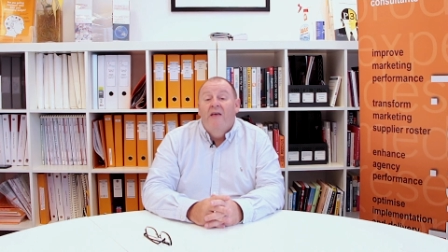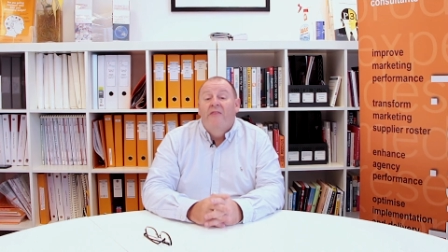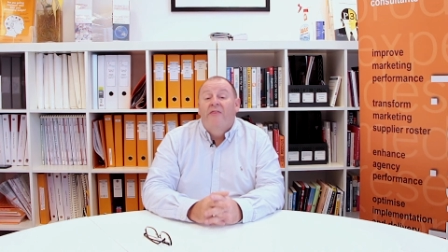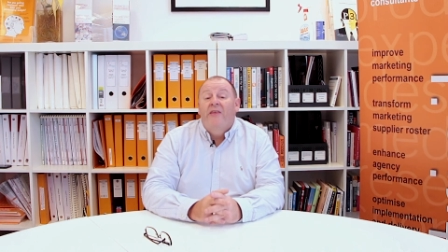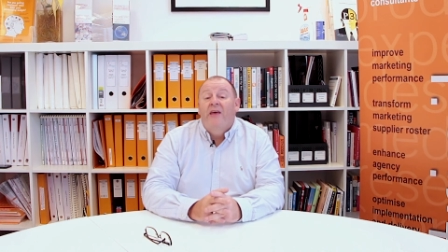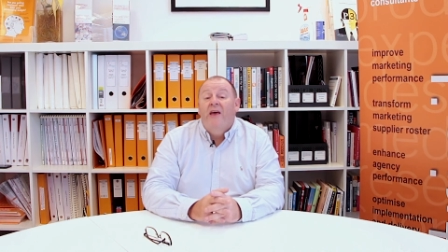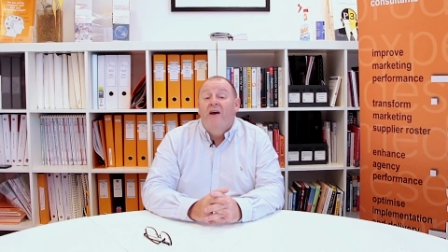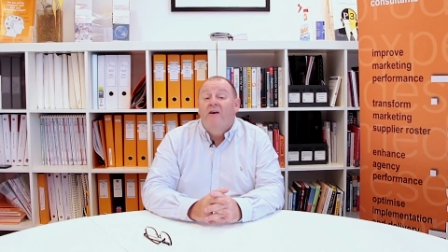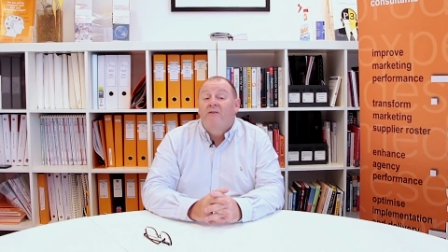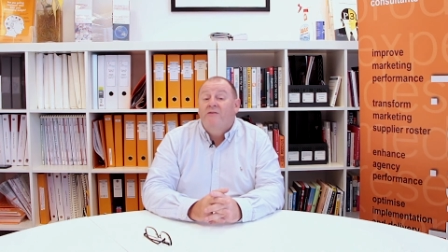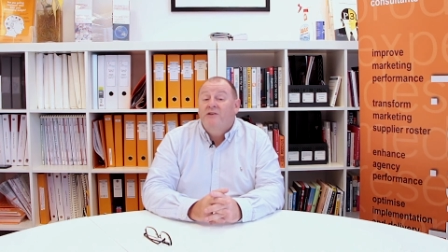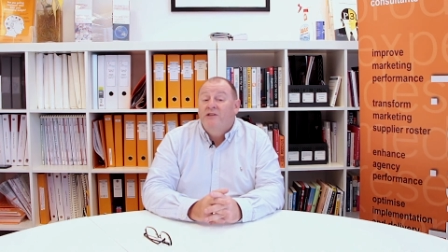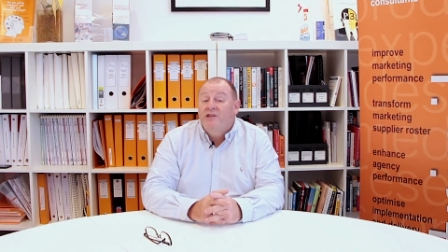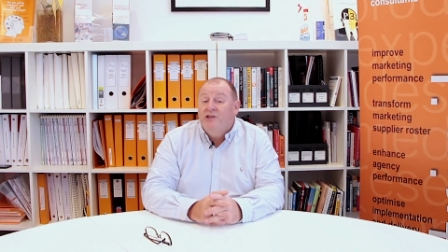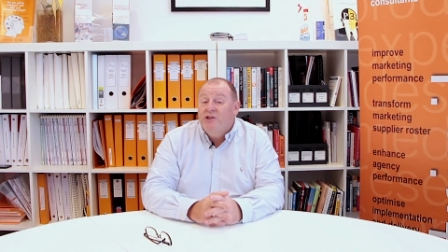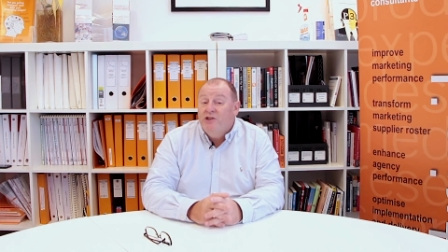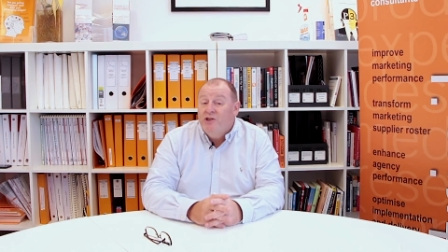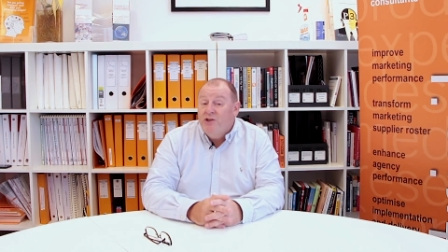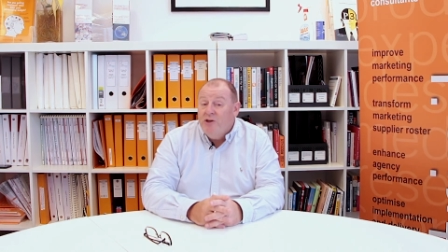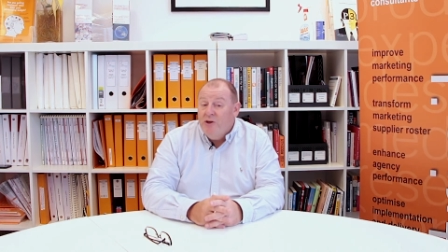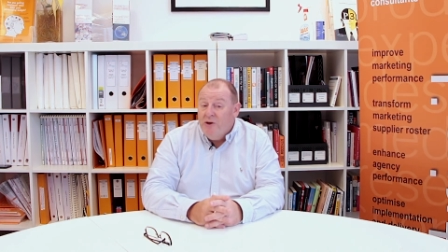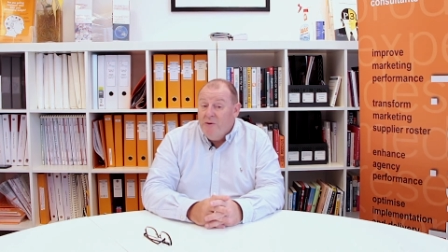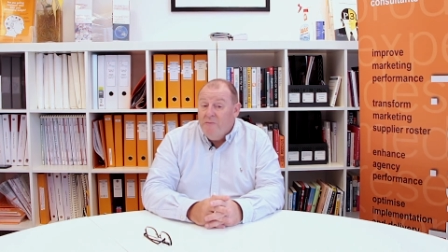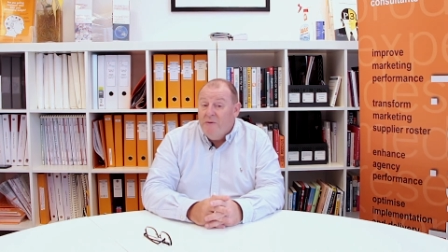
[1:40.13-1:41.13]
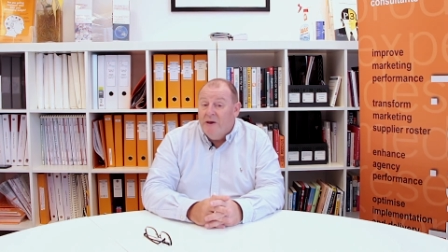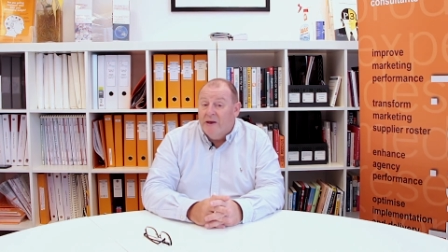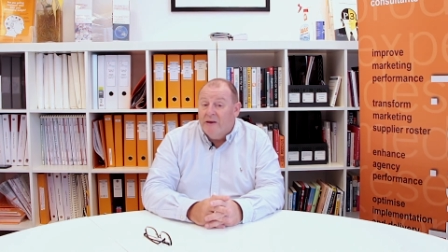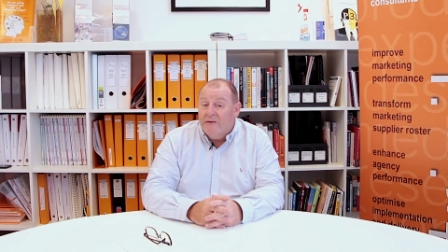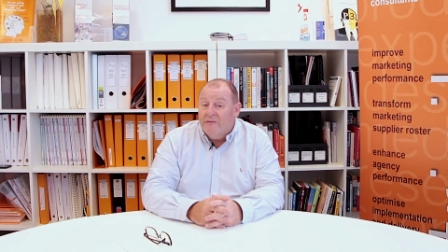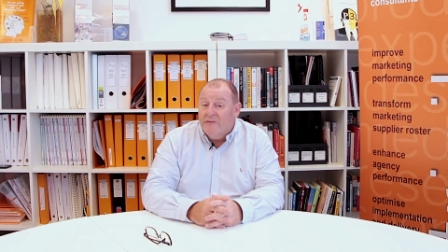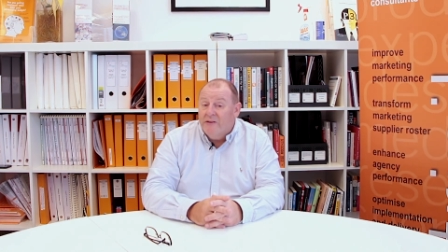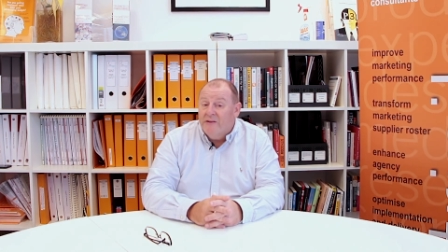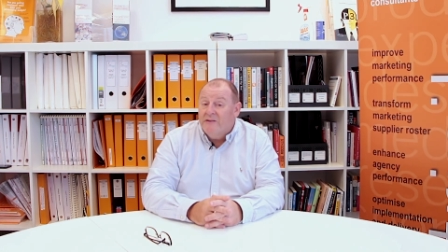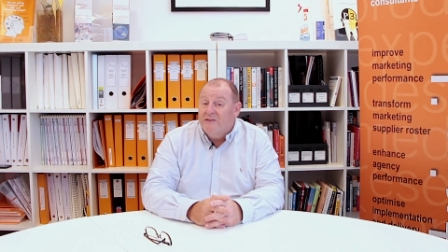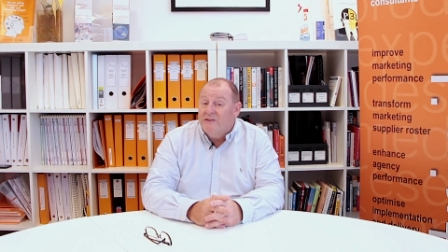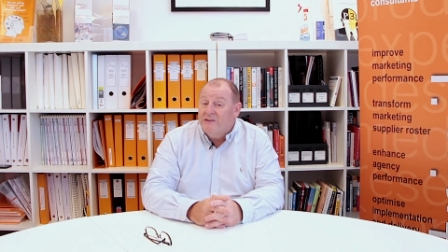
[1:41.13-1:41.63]
they are assuming
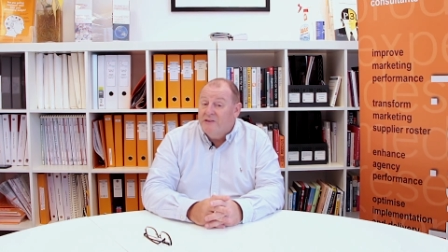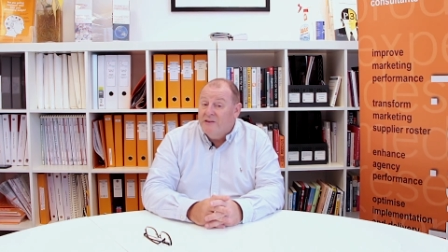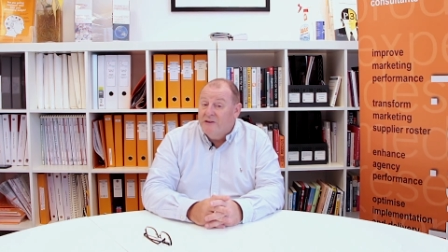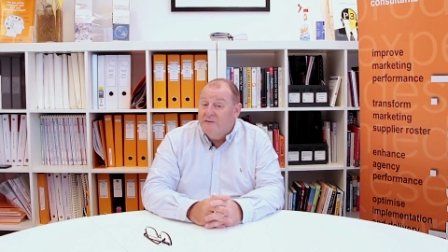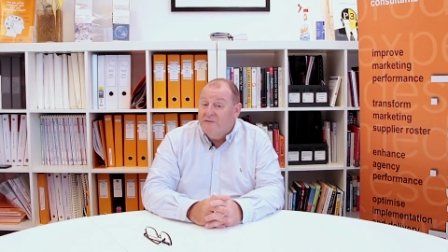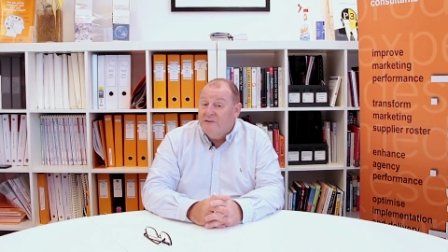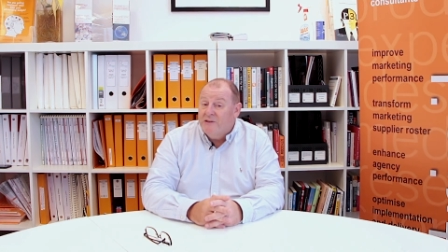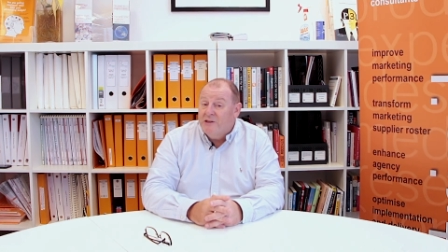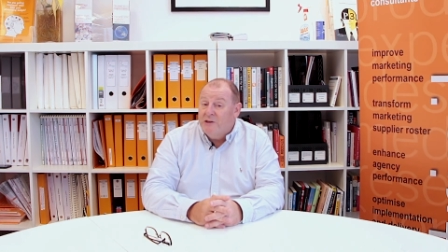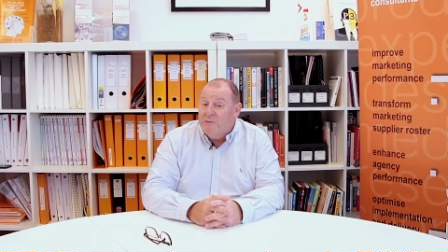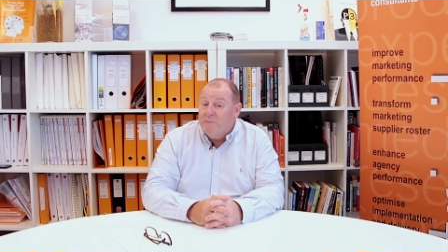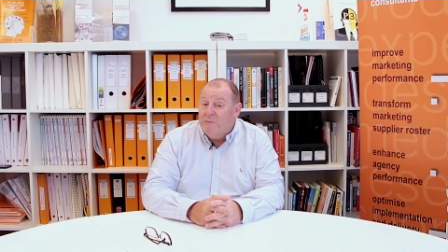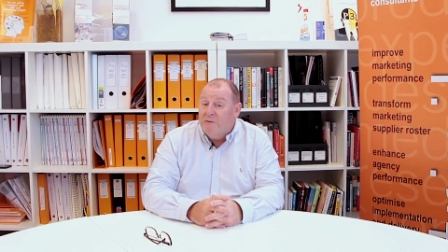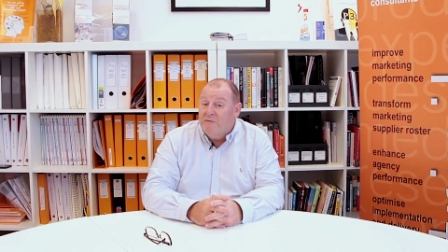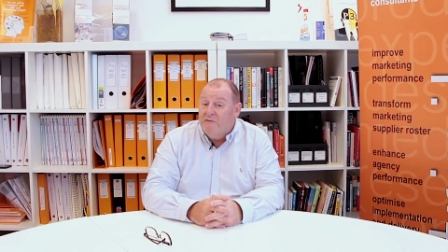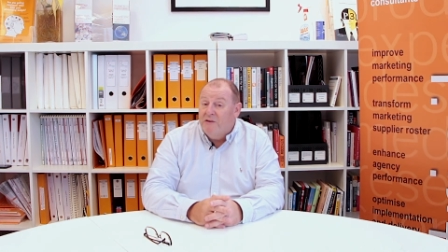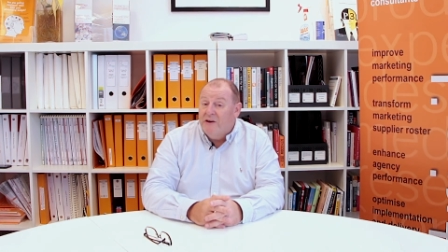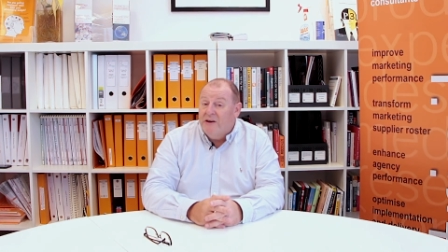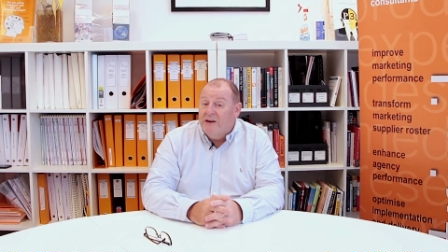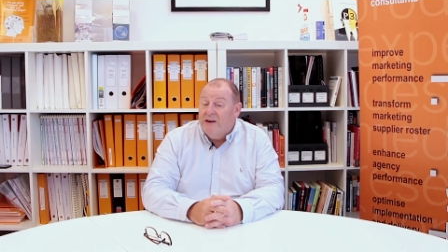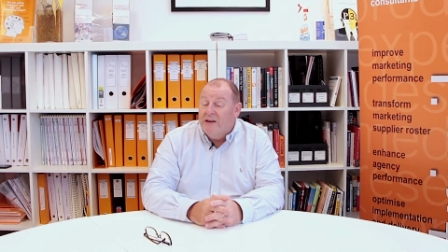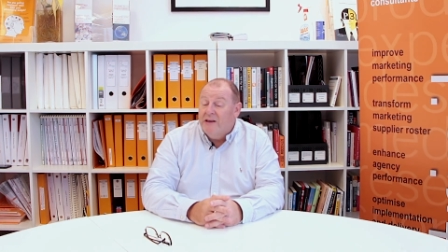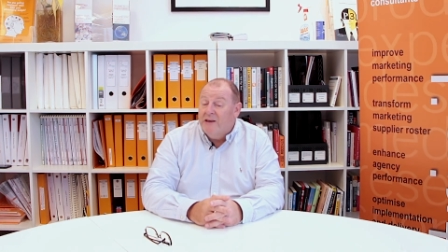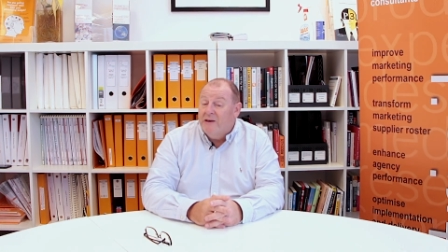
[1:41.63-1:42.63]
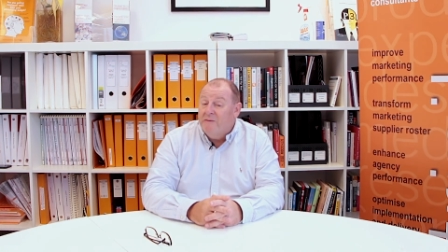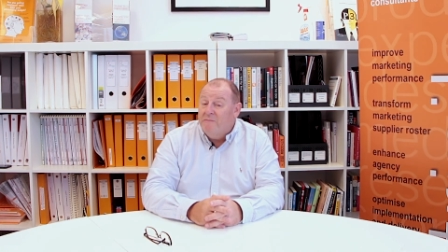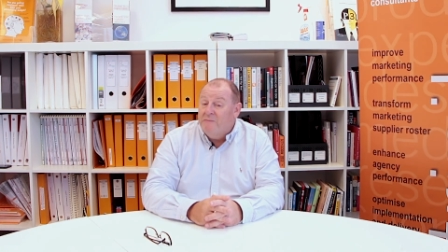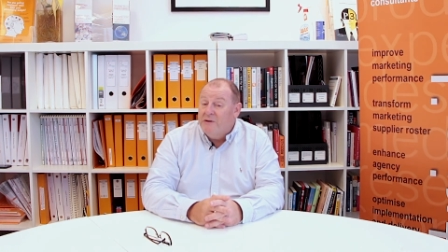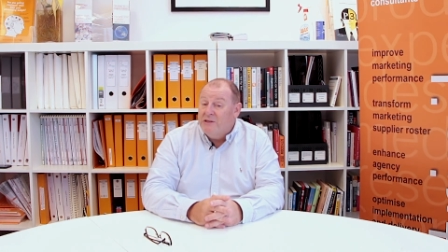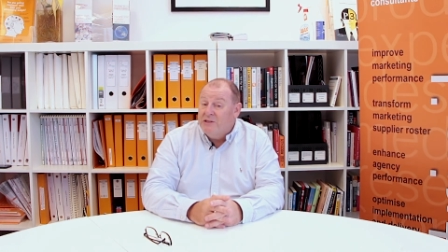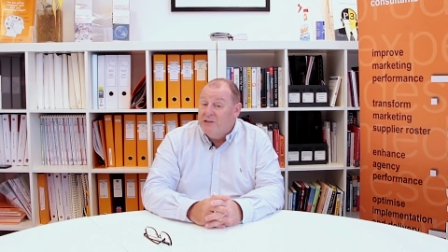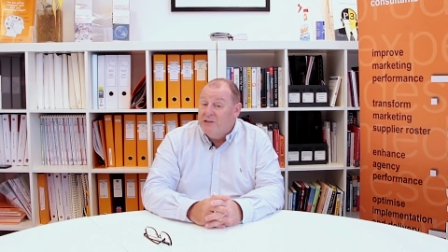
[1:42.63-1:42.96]
that the services provided can be